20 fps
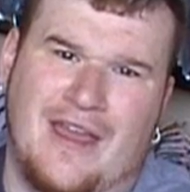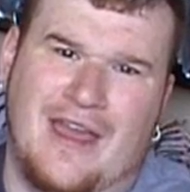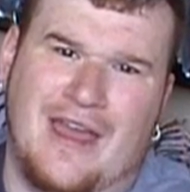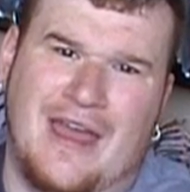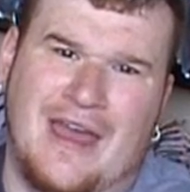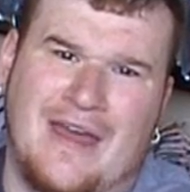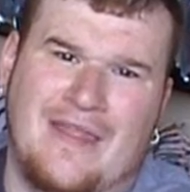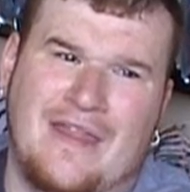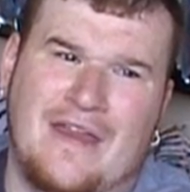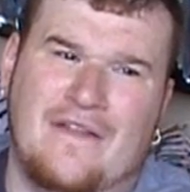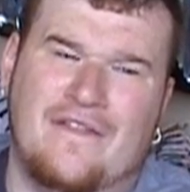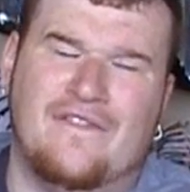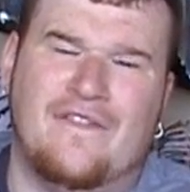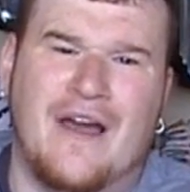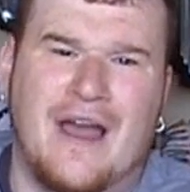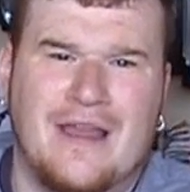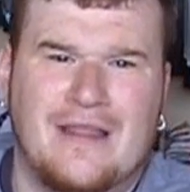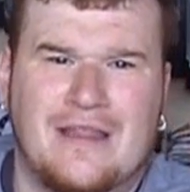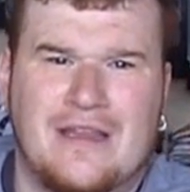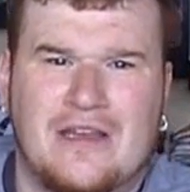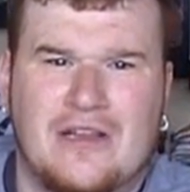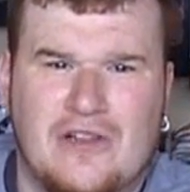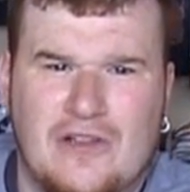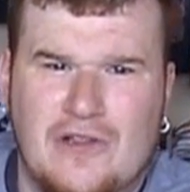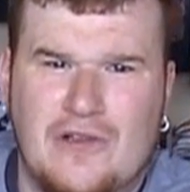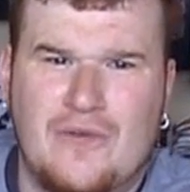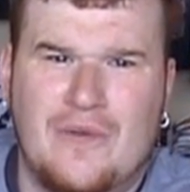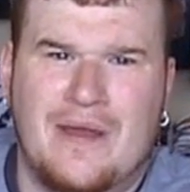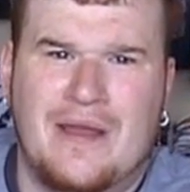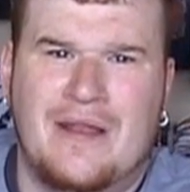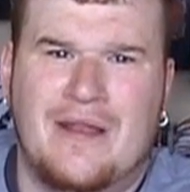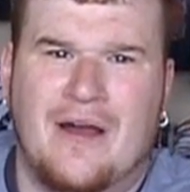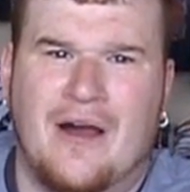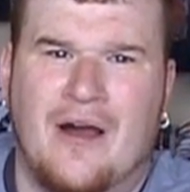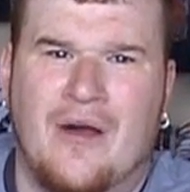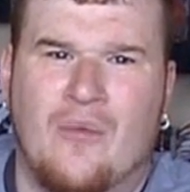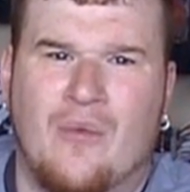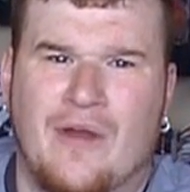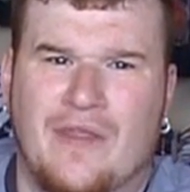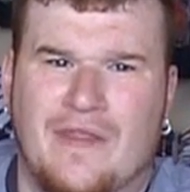And they finally clue in
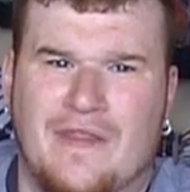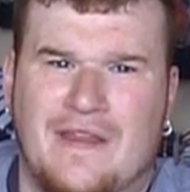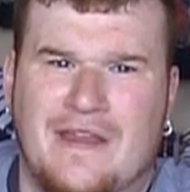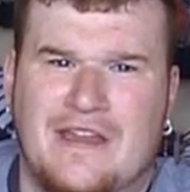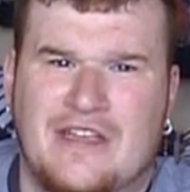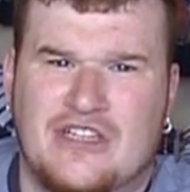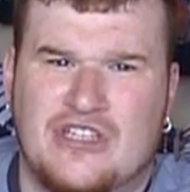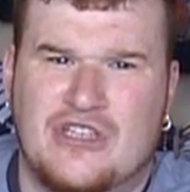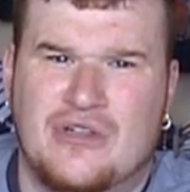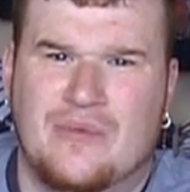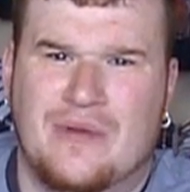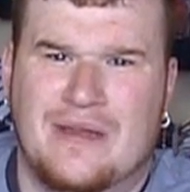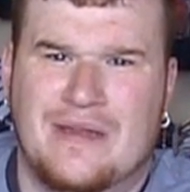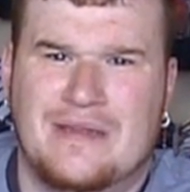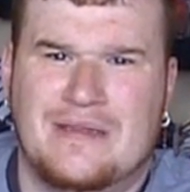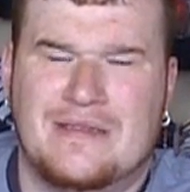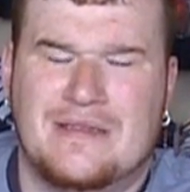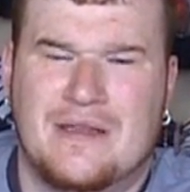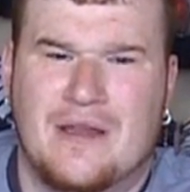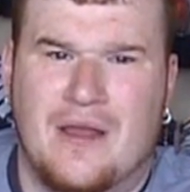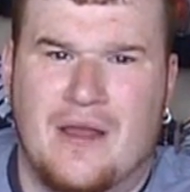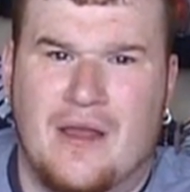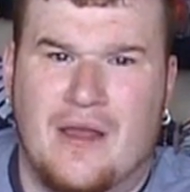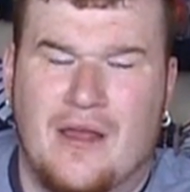on what the issue is.